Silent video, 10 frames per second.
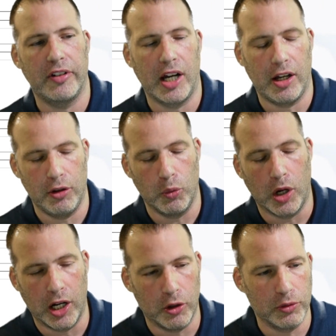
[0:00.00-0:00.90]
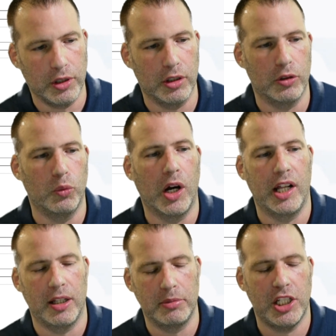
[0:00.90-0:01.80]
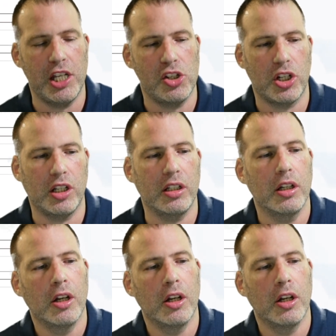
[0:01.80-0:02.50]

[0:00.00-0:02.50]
while I'm teaching,